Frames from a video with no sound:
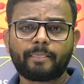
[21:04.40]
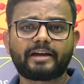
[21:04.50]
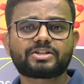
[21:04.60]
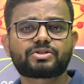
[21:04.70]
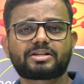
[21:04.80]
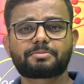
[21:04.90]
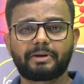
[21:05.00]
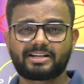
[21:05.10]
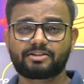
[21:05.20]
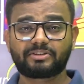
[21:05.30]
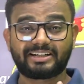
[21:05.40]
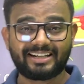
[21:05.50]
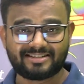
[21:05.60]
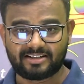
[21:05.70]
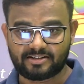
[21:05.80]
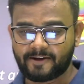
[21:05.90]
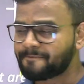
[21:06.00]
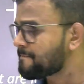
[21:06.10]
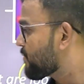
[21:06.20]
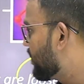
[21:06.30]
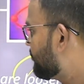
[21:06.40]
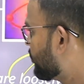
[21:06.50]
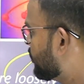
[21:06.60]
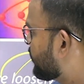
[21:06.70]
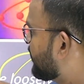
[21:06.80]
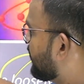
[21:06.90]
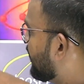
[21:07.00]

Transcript: It's just because of the distance. If you look